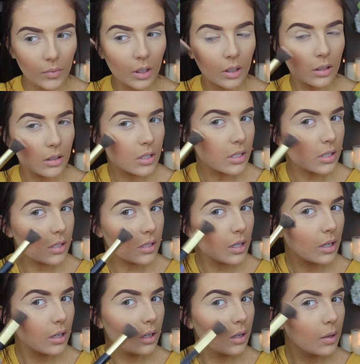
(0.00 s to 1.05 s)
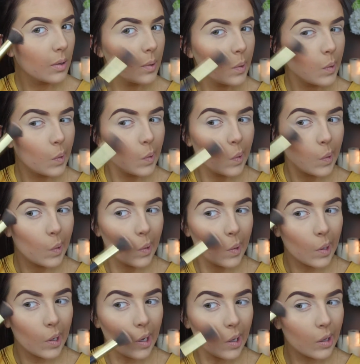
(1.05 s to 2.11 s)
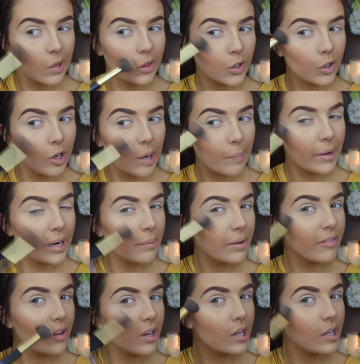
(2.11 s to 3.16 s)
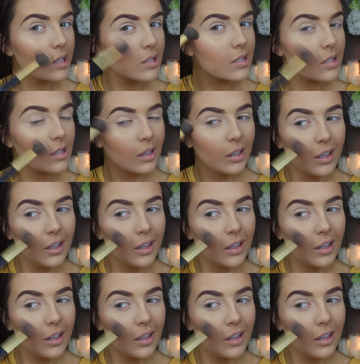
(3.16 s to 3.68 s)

I'll just highlight the crap out of my face.